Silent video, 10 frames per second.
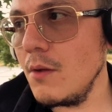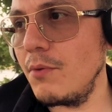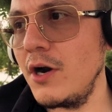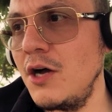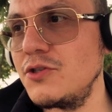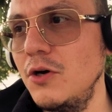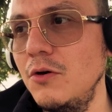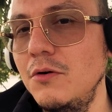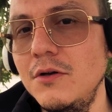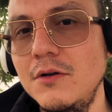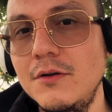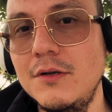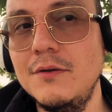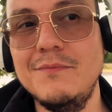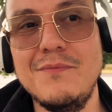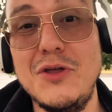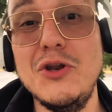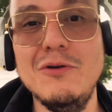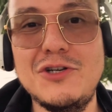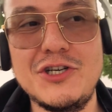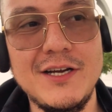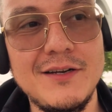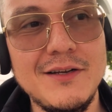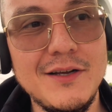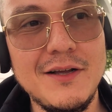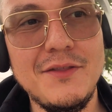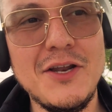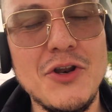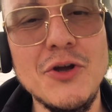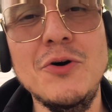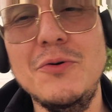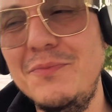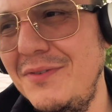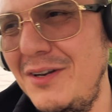but also the new shit, the new